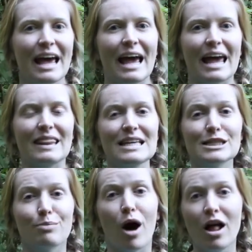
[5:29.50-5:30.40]
And these
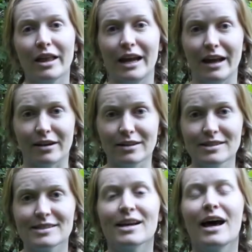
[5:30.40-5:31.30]

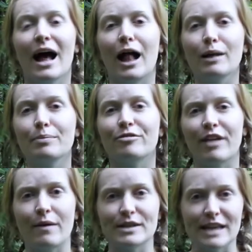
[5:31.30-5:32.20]
pollinators help
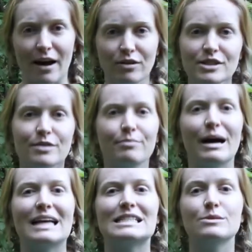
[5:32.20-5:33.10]
flowers out
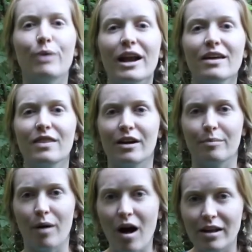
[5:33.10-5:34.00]
by spreading their
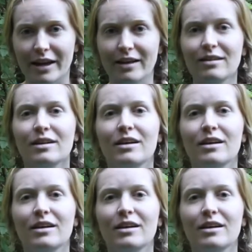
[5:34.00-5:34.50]
pollen